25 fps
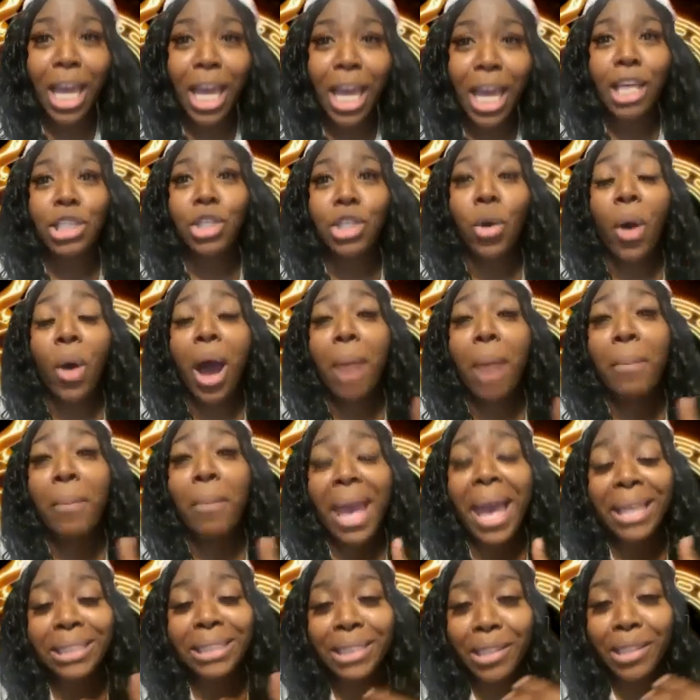So I'm
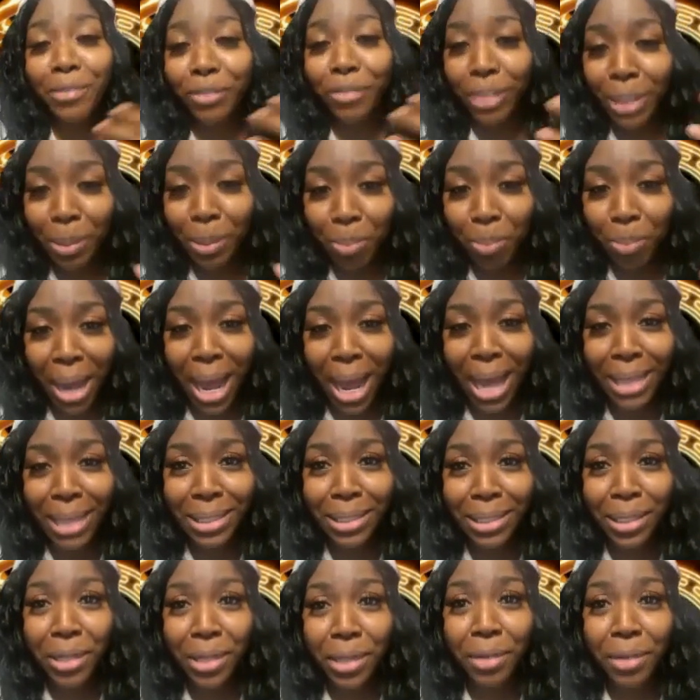actually really
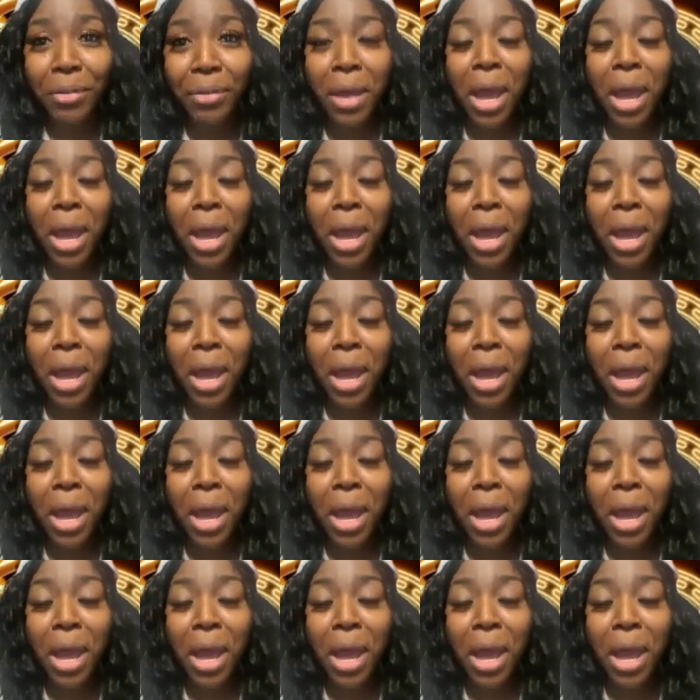positive